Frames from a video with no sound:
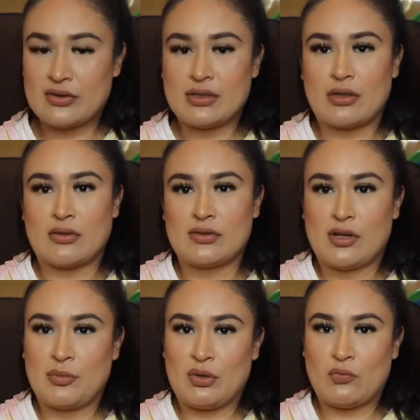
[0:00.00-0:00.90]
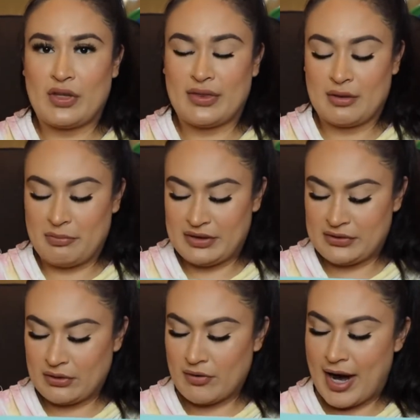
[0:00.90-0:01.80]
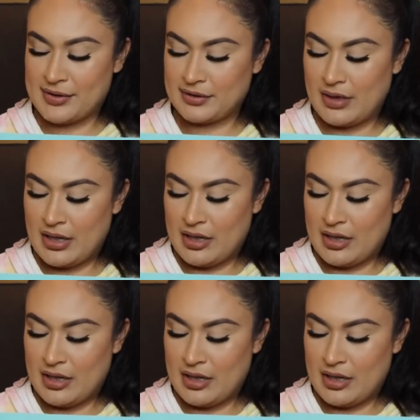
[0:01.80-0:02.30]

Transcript: and also helping with the pincer grasp,